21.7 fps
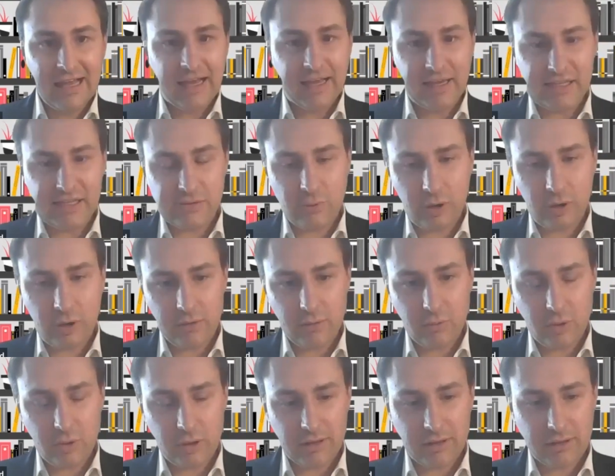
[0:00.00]
I guess
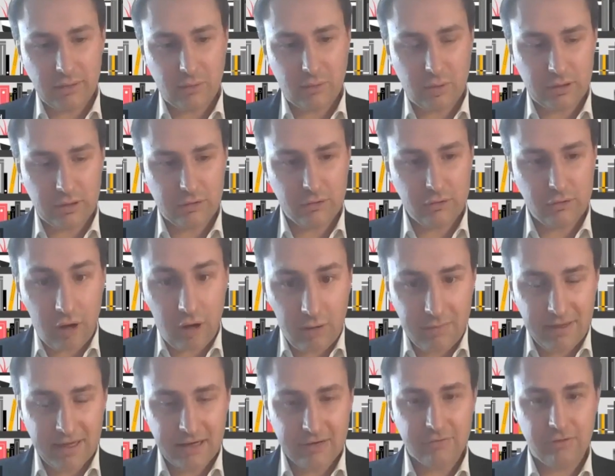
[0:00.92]
one
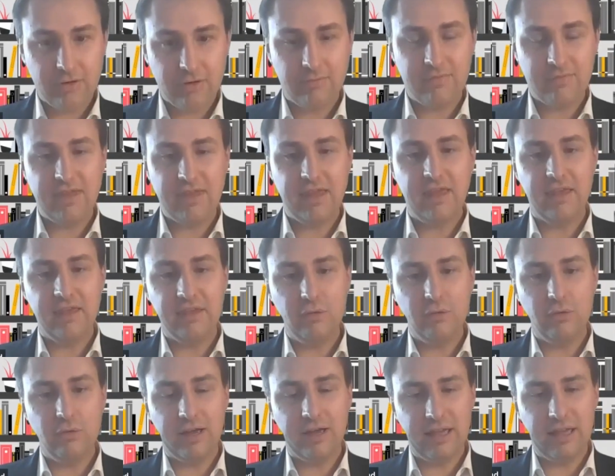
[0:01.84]
drawback from the
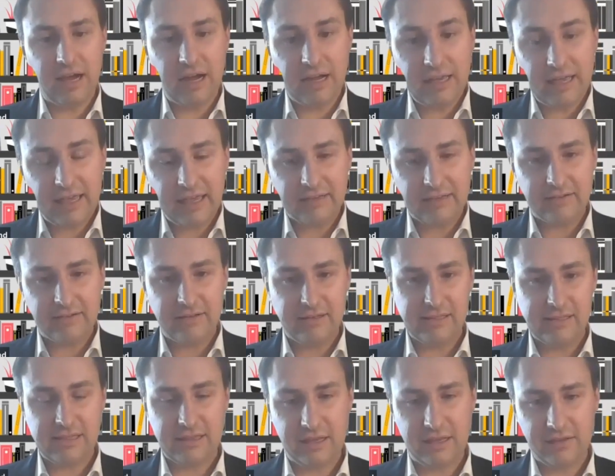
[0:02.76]
EU AI Act
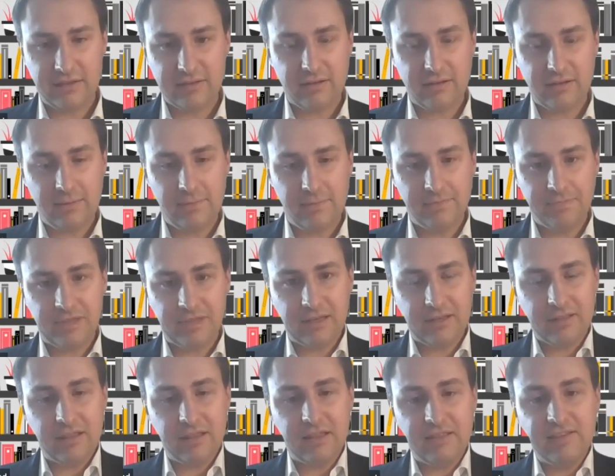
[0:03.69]
is that
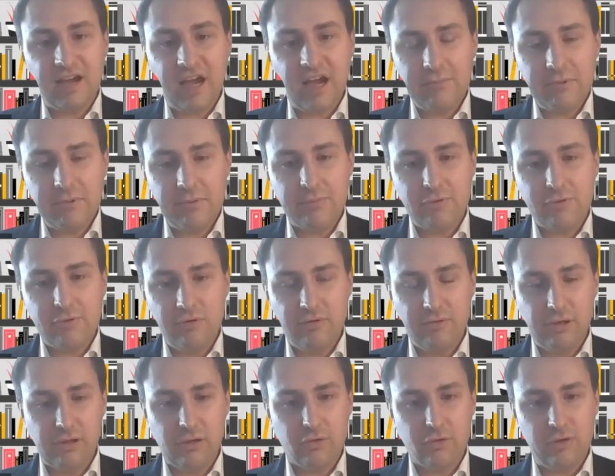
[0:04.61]
the type
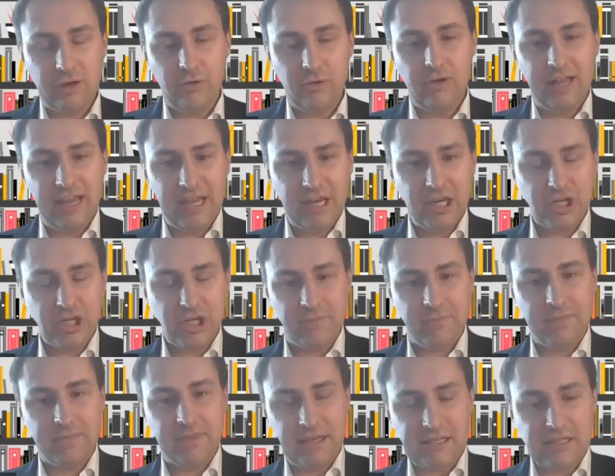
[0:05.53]
approval
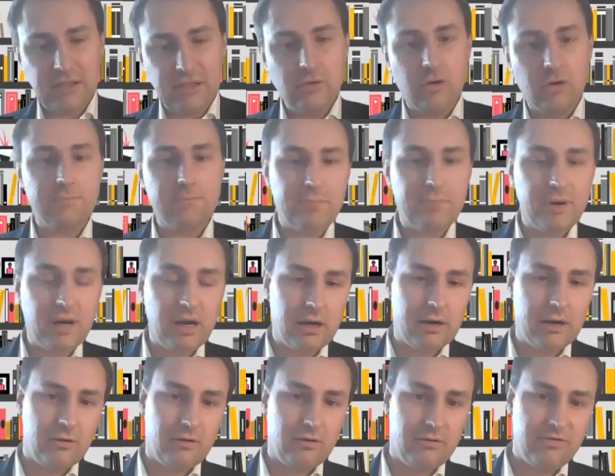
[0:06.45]
regulation is not
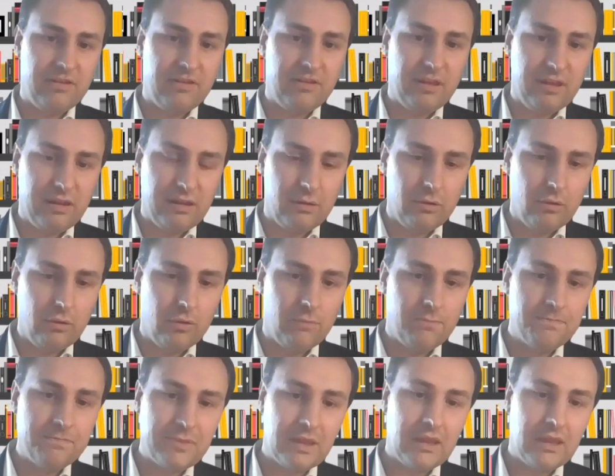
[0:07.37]
part of the EU